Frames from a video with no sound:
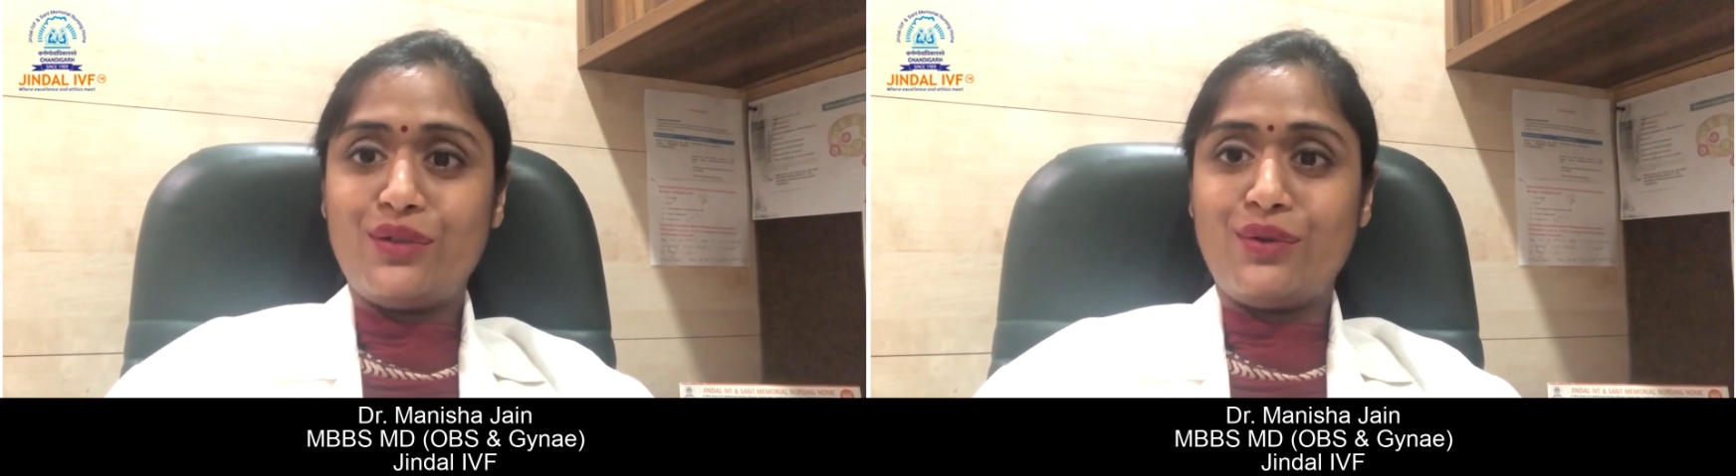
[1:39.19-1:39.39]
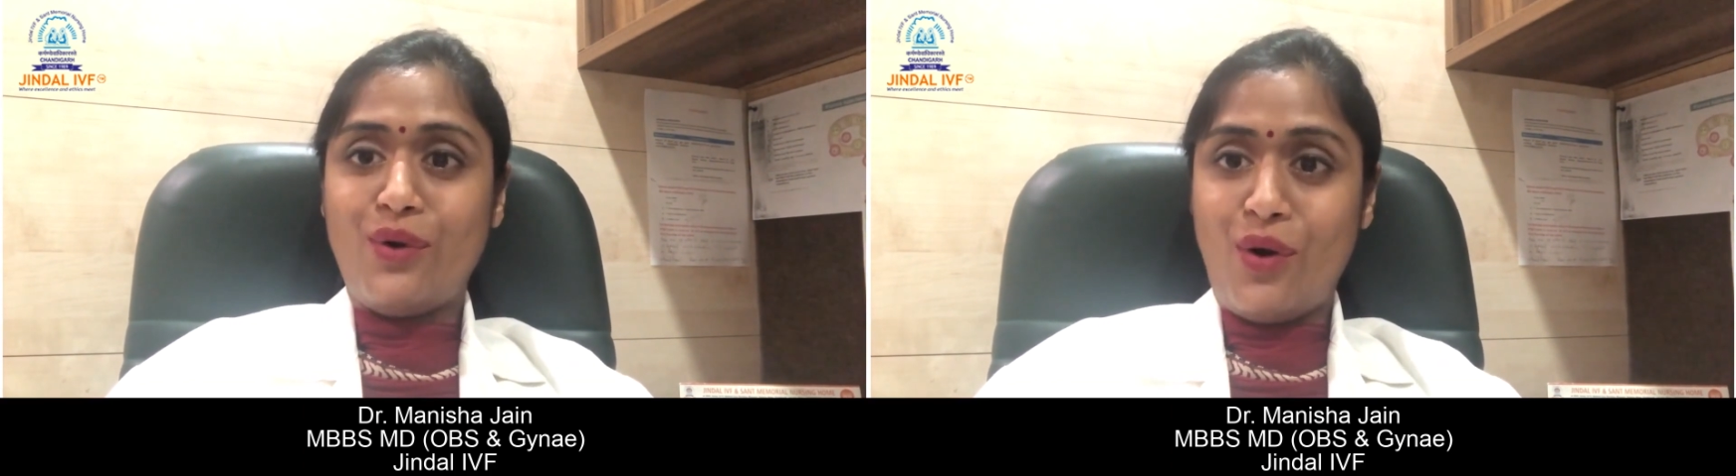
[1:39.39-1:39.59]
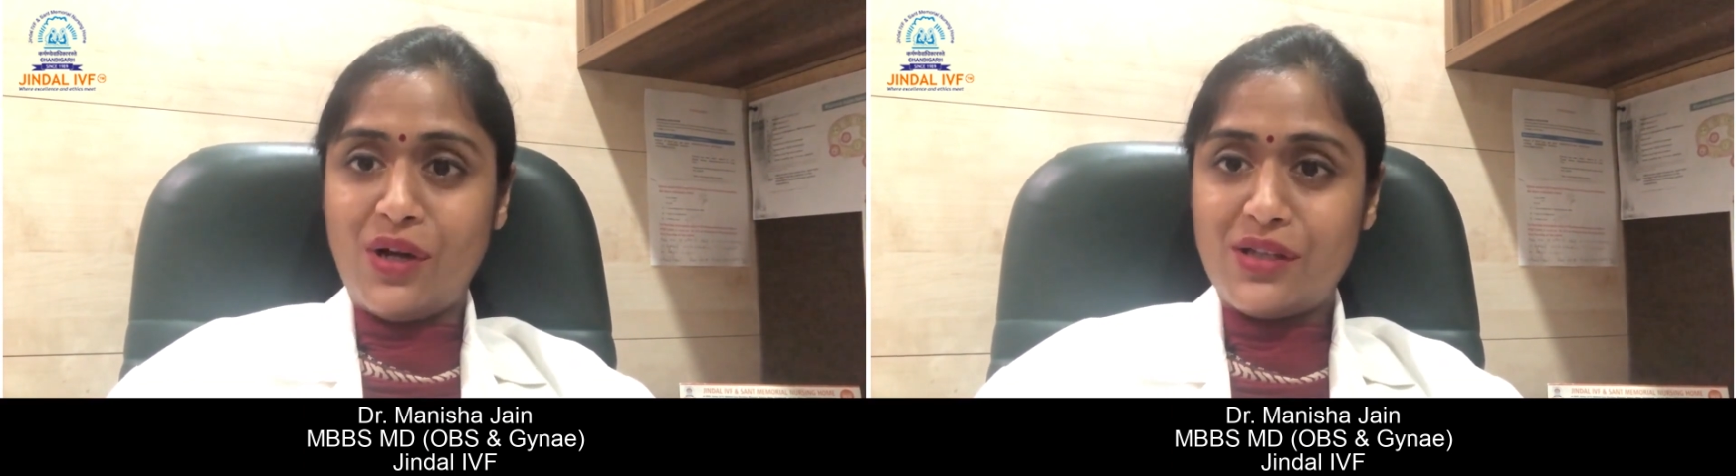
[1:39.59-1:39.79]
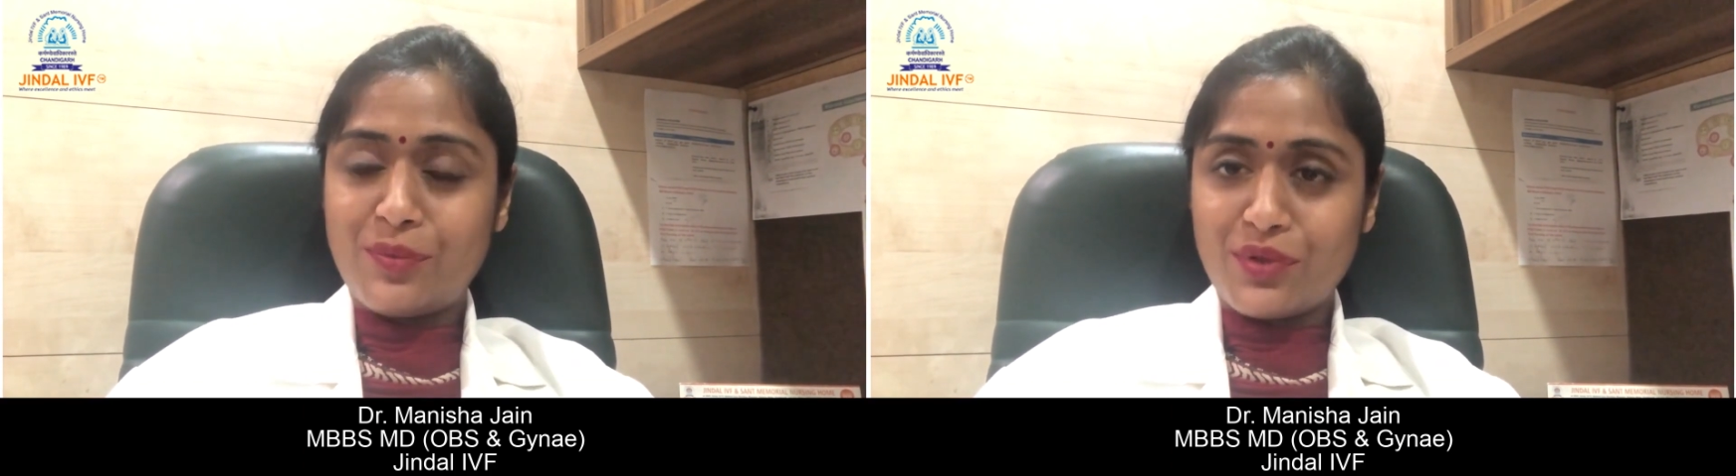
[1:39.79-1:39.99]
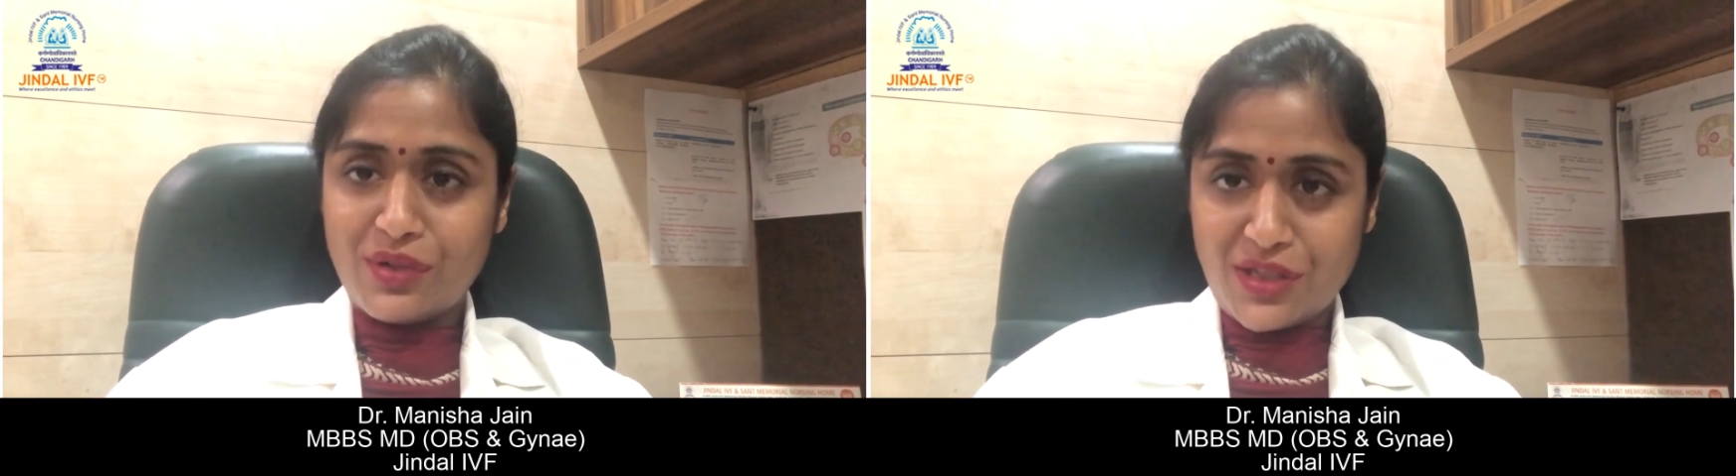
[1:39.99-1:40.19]
to halt the
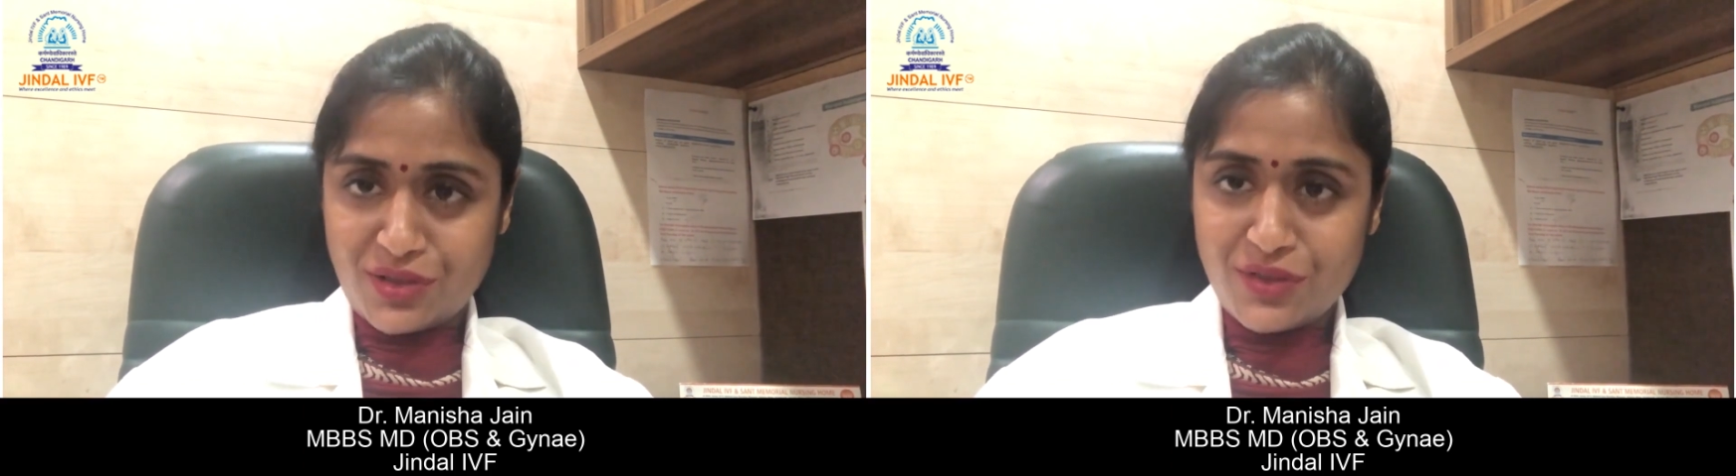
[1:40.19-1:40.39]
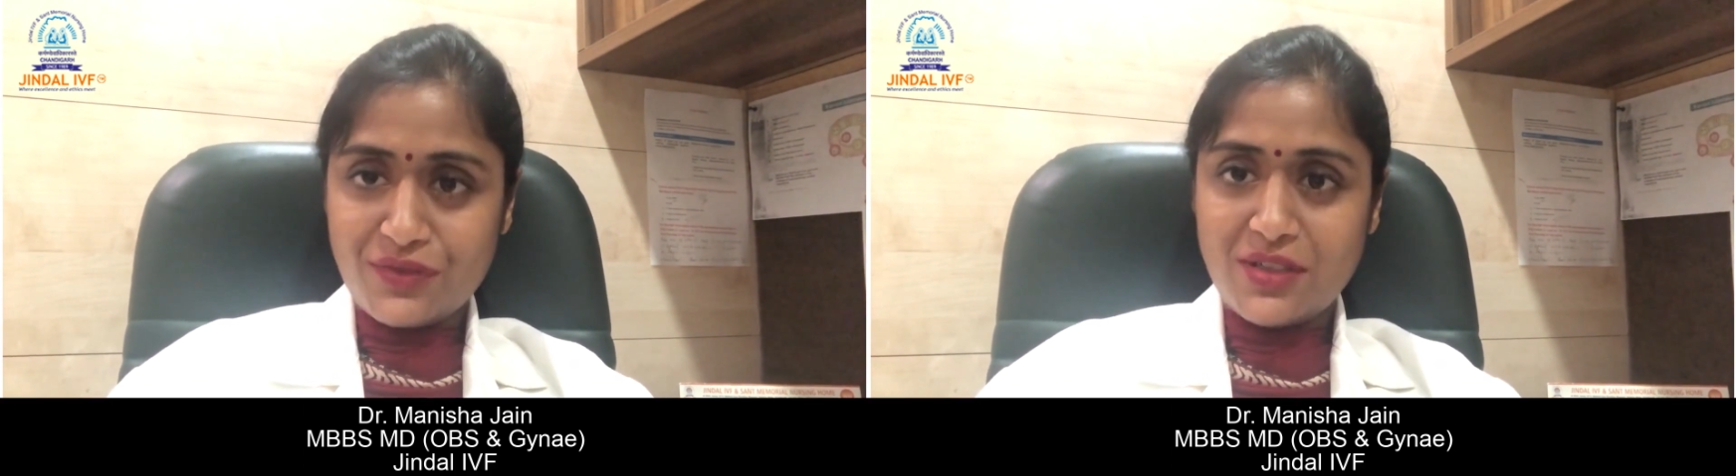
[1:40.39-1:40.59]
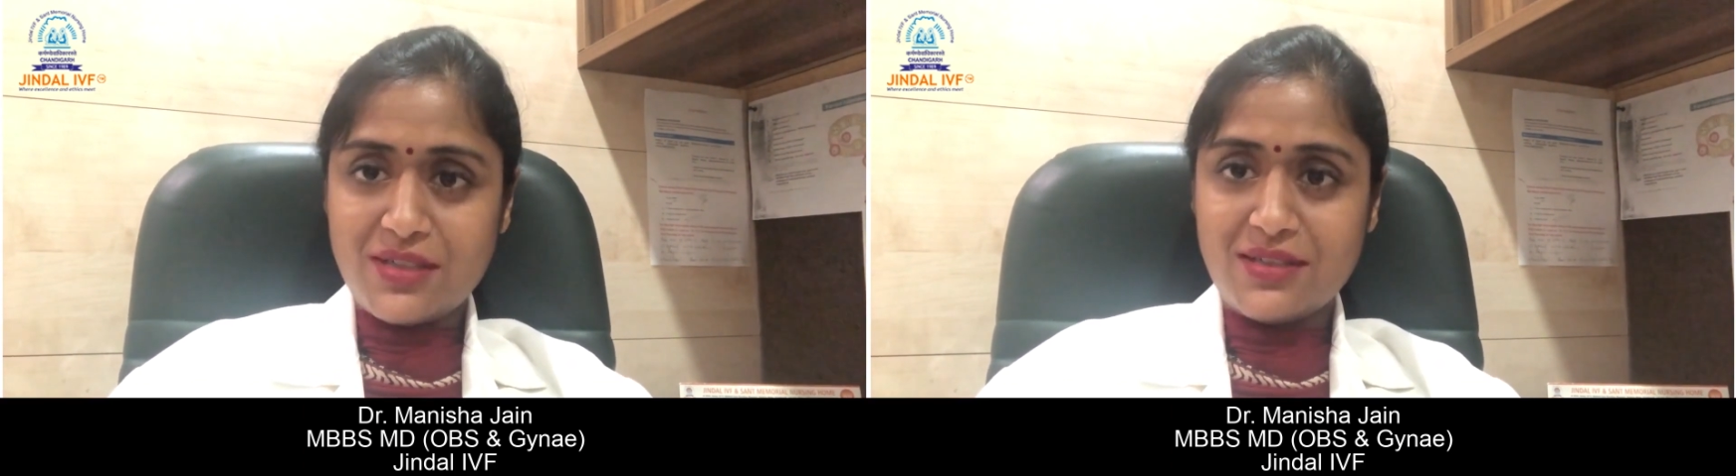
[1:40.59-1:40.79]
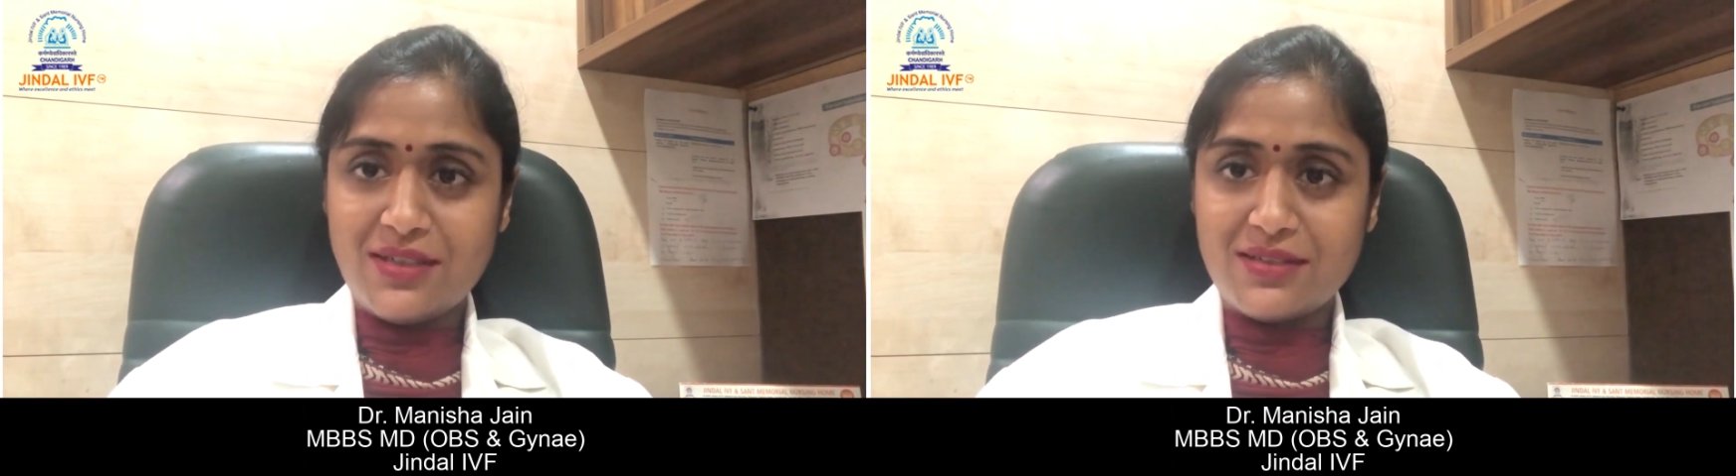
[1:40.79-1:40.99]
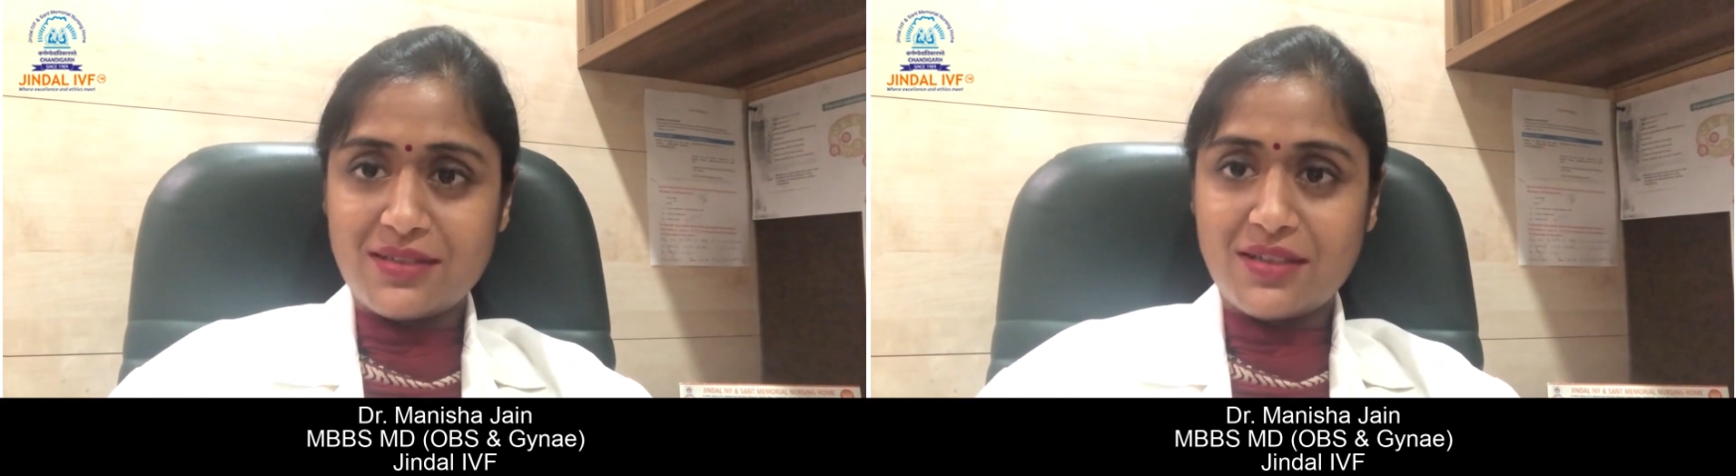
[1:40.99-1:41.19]
progression of the
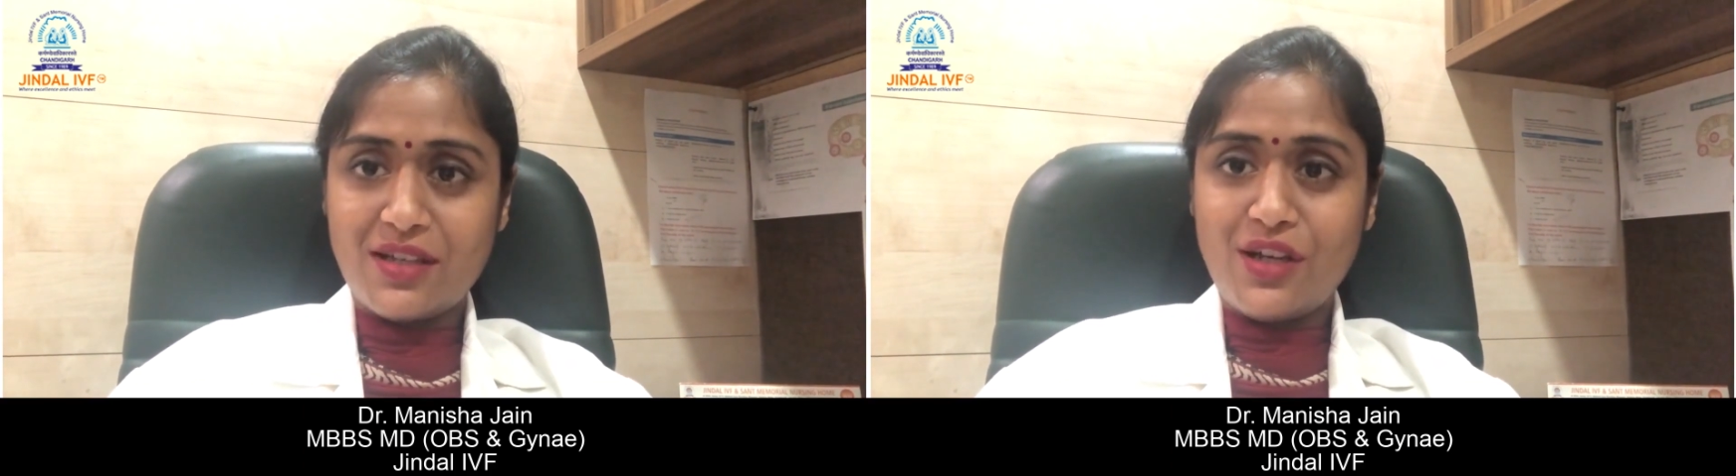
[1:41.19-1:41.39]
disease,